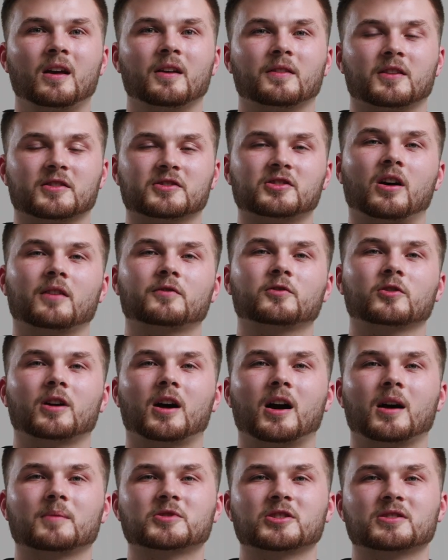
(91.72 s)
The software
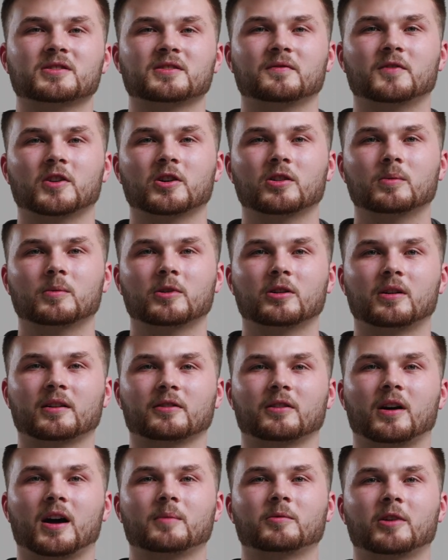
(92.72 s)
options available on
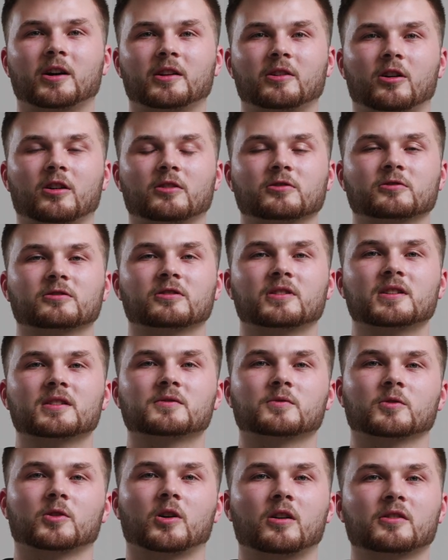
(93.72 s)
Labline
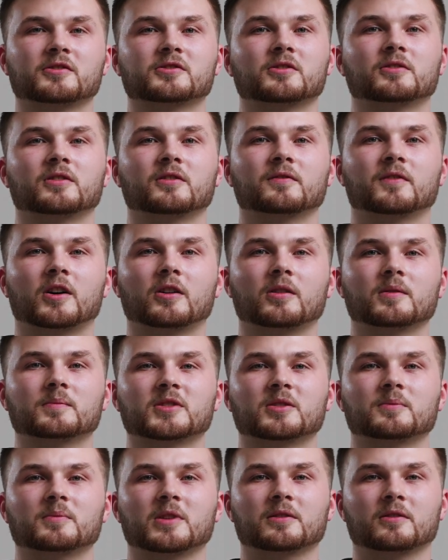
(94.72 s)
autoclaves were also developed
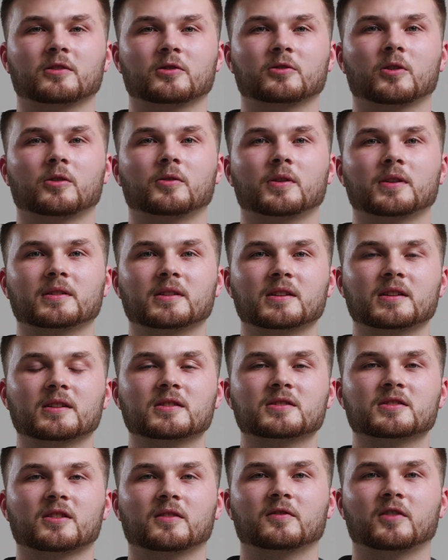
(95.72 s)
to meet the growing
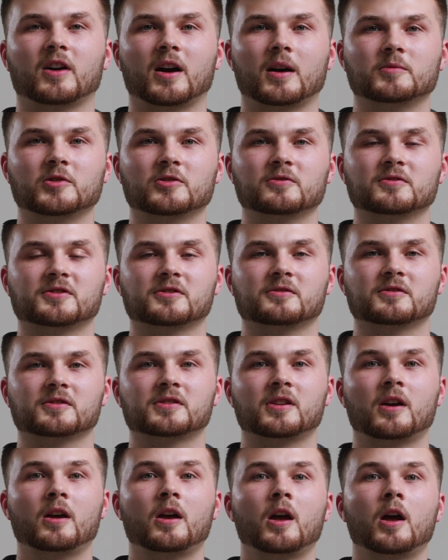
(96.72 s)
needs of lab users
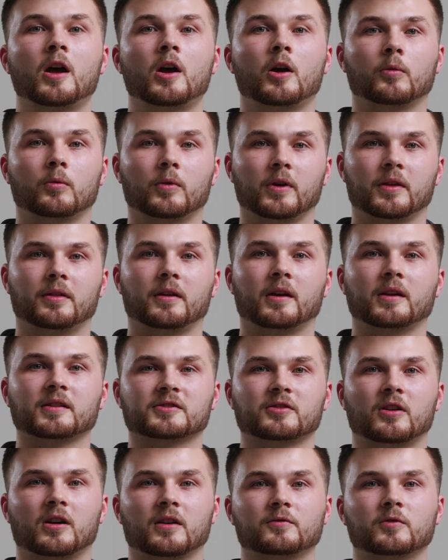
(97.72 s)
with a
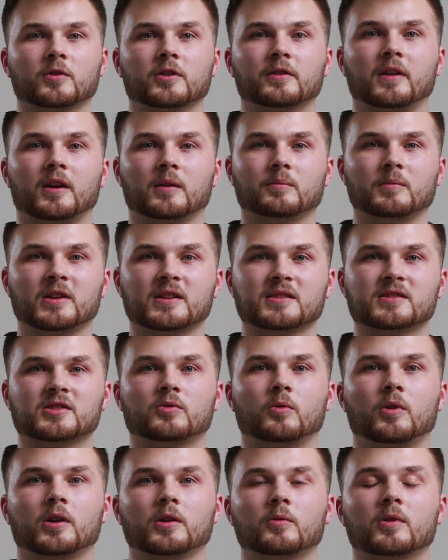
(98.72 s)
software that meets
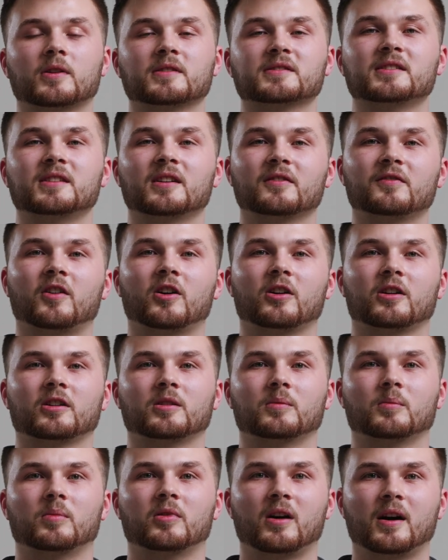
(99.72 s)
21 CFR
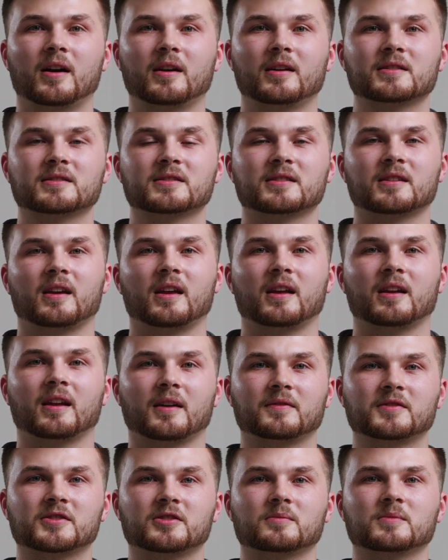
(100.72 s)
compliance, an
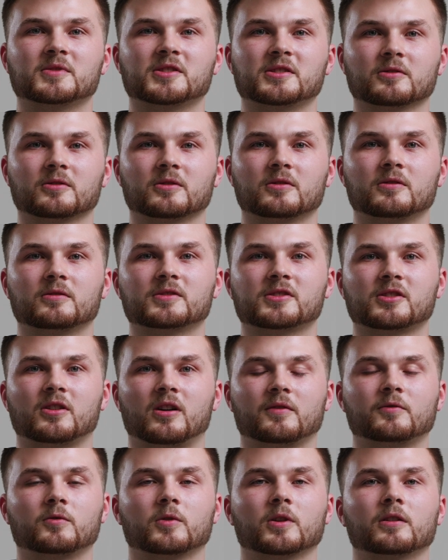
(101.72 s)
F-0
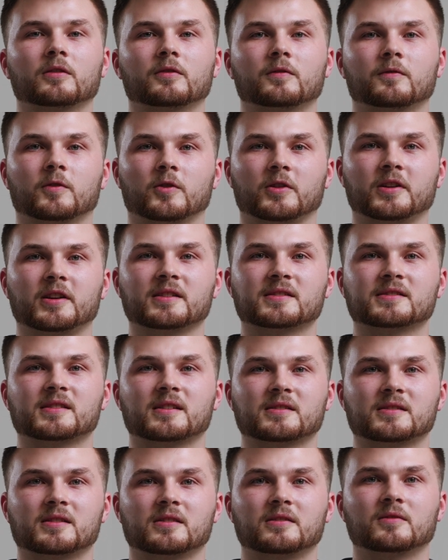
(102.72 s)
software for
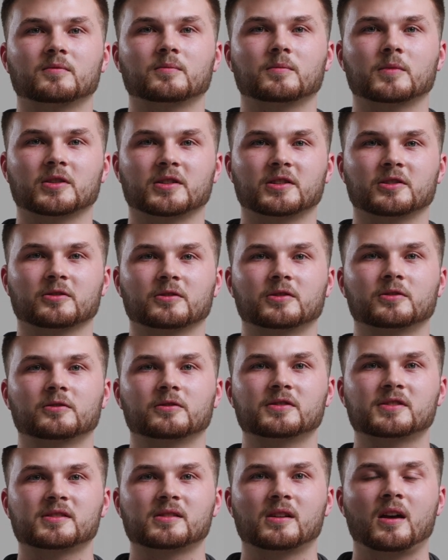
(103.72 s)
heat-sensitive
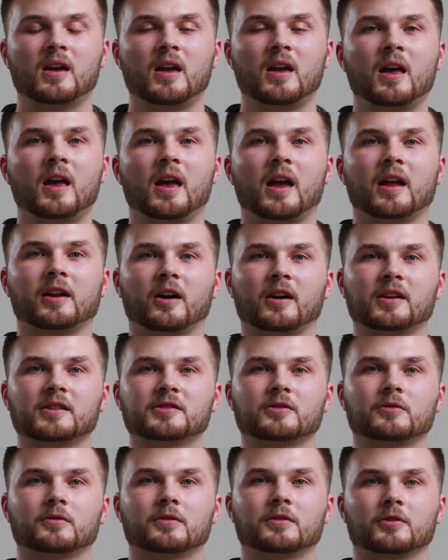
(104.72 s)
materials, an
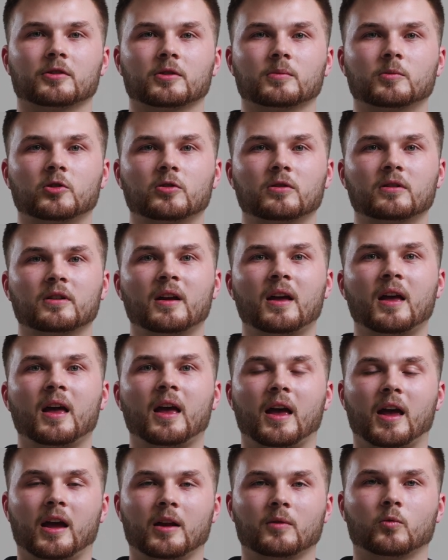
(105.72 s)
isothermal
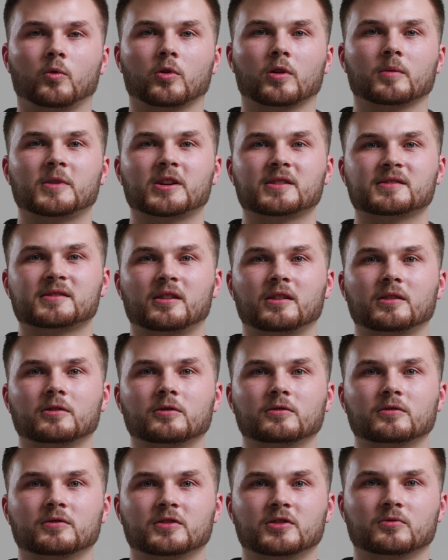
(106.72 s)
and warming
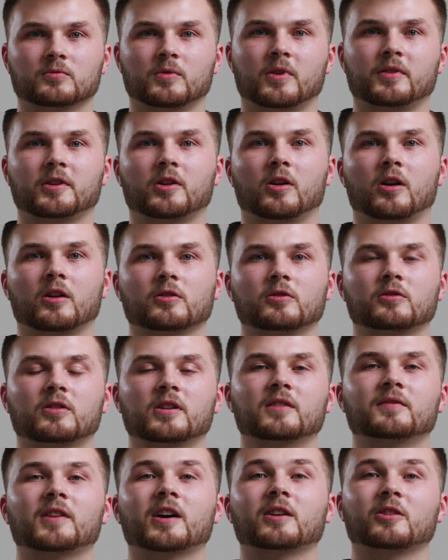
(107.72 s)
cycle to run the
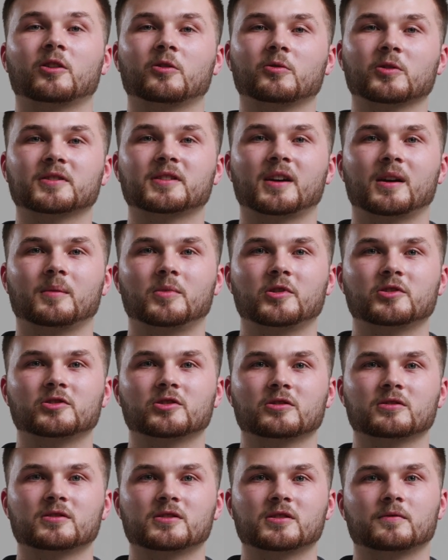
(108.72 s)
autoclave at lower
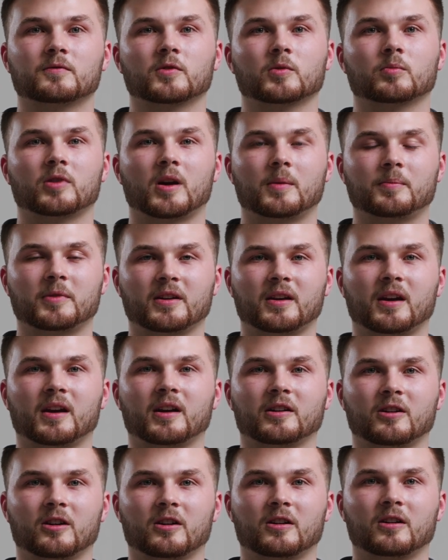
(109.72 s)
temperatures for prepping
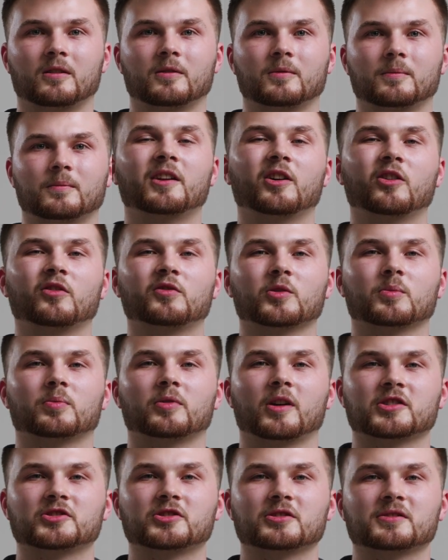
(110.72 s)
agar, an
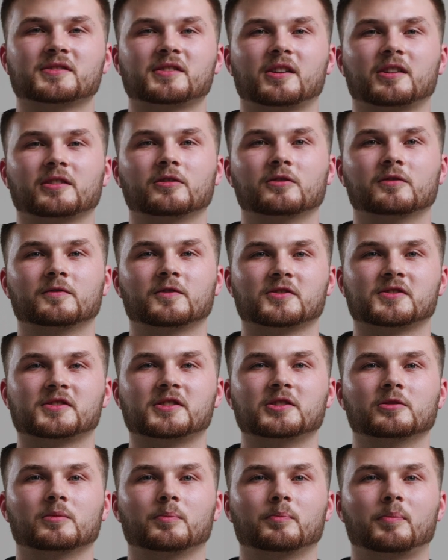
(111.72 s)
overpressure cycle for
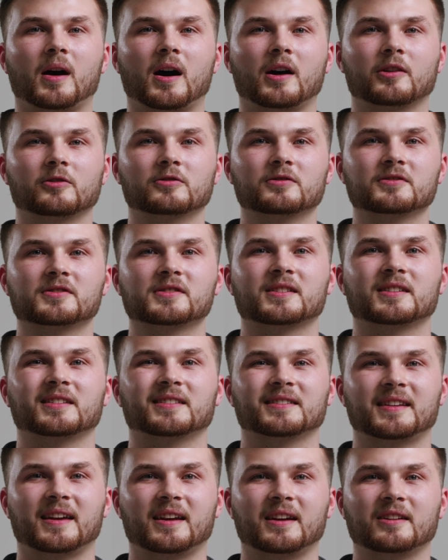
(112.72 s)
sealed bottles,
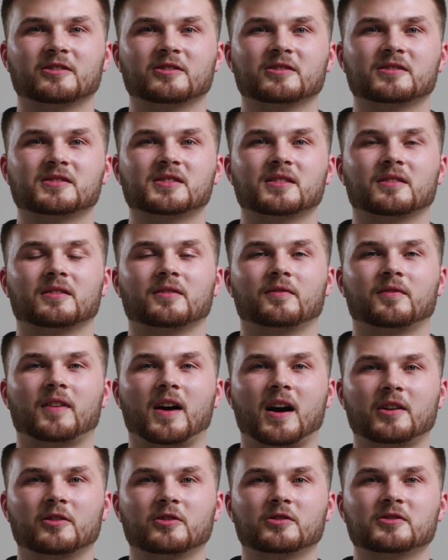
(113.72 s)
containers,
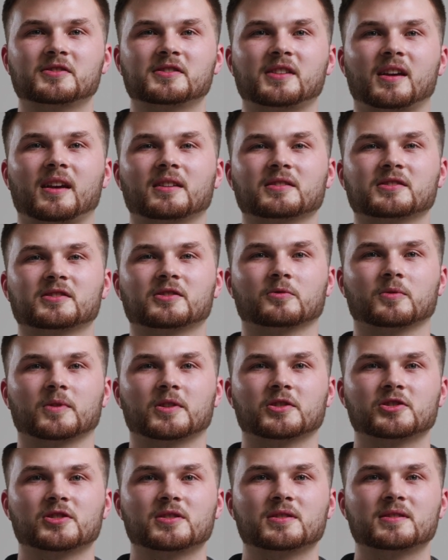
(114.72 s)
vials, and
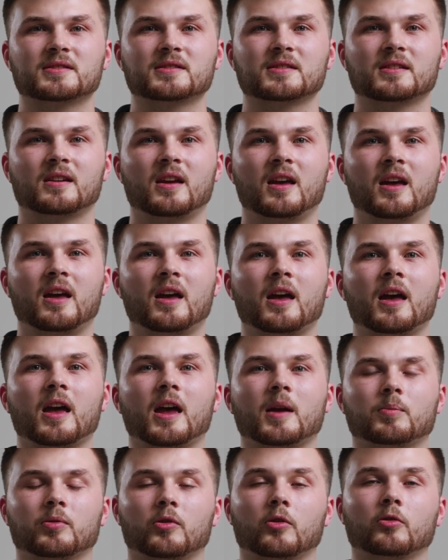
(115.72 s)
syringes,
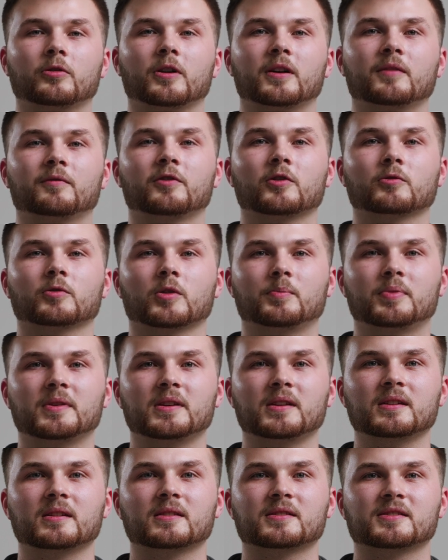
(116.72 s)
a program for
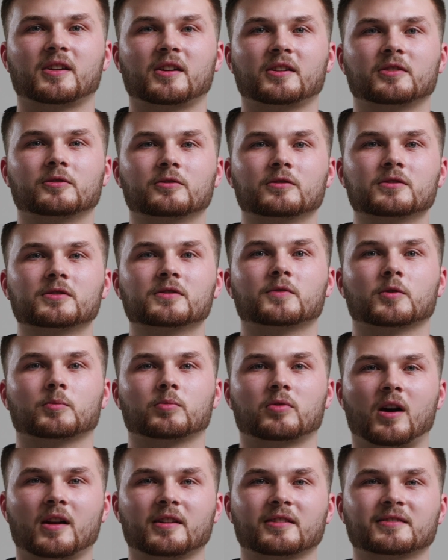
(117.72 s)
repeat cycles for
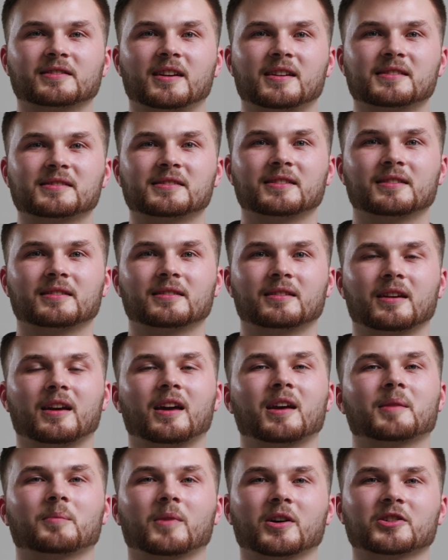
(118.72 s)
product testing,
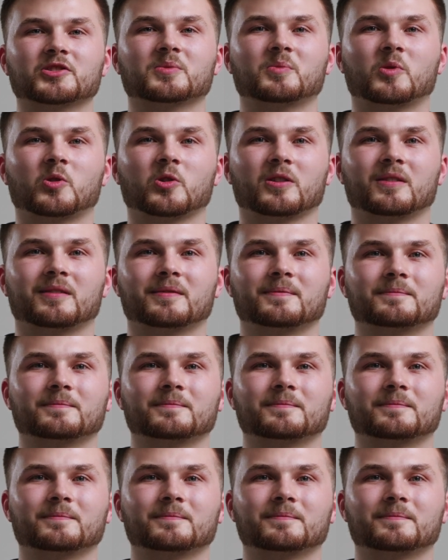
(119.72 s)
and much more.